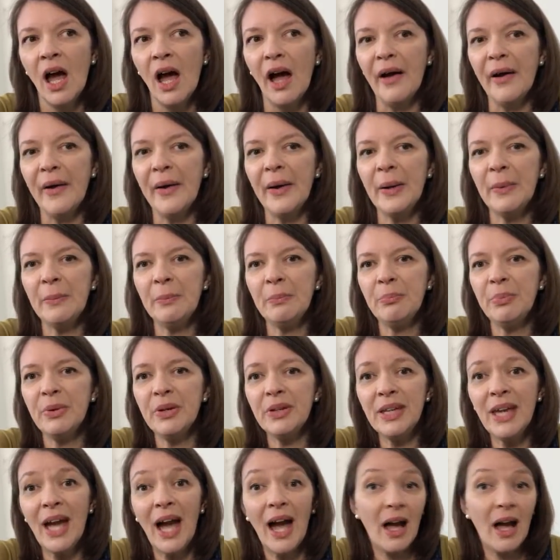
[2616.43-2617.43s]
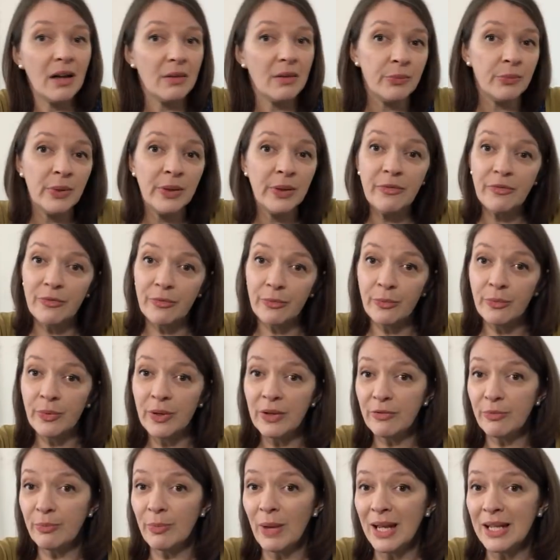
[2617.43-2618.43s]
But yeah,
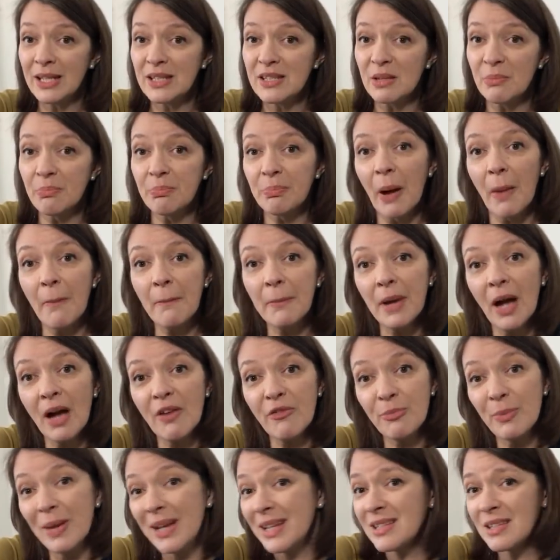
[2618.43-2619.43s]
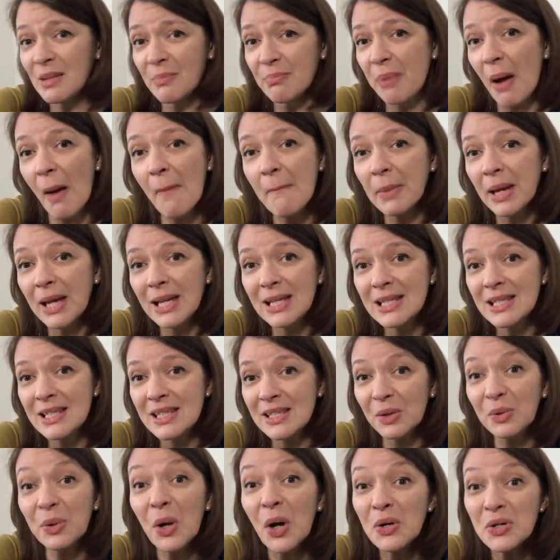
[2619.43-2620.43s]
we've made some I've made some
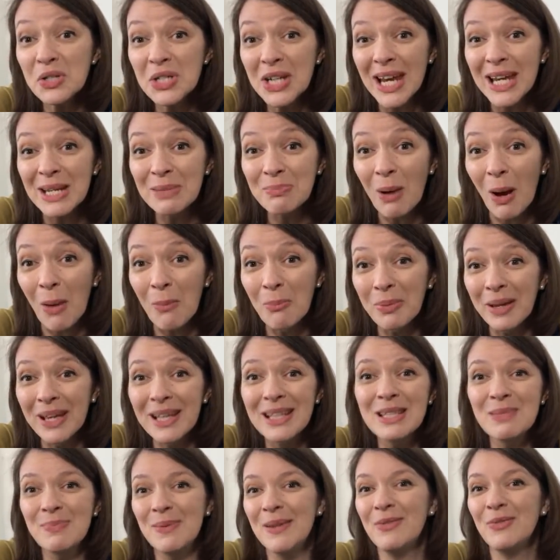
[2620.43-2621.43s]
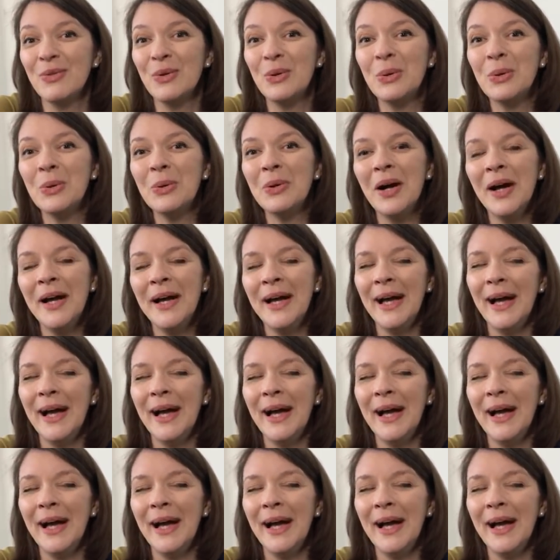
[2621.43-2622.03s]
pumpkins, crocheted pumpkins before.